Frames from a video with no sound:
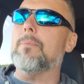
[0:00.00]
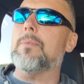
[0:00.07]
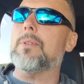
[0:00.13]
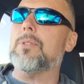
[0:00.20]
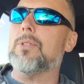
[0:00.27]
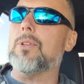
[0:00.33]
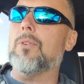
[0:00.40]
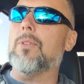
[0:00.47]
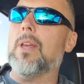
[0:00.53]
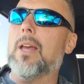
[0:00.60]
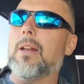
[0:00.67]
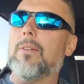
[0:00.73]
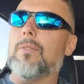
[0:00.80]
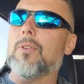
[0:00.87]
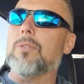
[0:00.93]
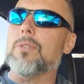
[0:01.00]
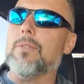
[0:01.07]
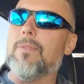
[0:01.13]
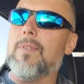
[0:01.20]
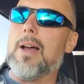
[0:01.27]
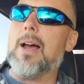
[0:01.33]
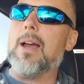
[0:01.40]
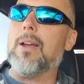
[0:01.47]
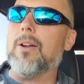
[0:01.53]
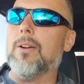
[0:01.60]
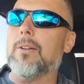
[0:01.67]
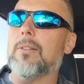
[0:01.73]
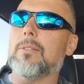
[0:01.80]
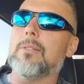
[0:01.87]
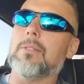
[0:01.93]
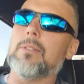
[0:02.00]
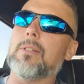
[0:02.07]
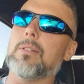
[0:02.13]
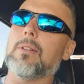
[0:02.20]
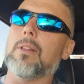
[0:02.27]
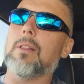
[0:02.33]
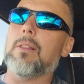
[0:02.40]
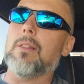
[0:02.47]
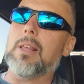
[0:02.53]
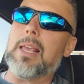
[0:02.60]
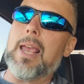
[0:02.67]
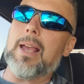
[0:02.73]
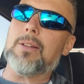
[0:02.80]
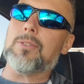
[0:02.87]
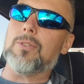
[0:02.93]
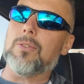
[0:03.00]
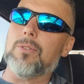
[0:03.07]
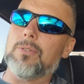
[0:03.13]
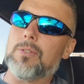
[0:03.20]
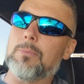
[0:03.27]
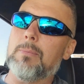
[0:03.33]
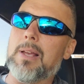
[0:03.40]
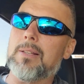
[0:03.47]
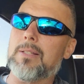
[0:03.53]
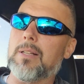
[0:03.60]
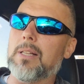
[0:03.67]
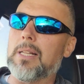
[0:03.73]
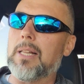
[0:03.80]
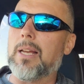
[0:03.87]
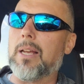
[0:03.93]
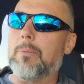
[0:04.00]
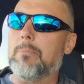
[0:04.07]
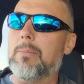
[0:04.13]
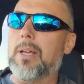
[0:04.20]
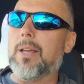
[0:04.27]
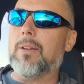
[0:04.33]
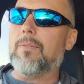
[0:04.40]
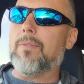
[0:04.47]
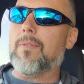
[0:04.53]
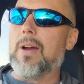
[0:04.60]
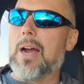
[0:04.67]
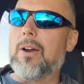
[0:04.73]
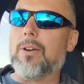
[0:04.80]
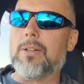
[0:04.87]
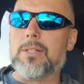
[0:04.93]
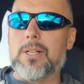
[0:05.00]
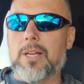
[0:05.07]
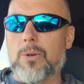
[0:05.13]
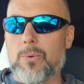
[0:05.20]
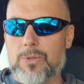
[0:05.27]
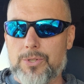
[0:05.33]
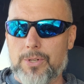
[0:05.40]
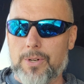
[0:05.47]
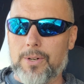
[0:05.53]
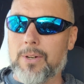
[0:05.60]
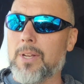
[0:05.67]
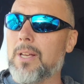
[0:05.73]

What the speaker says: so that if there's a fire, the Ansul, it's basically like a big fire extinguisher,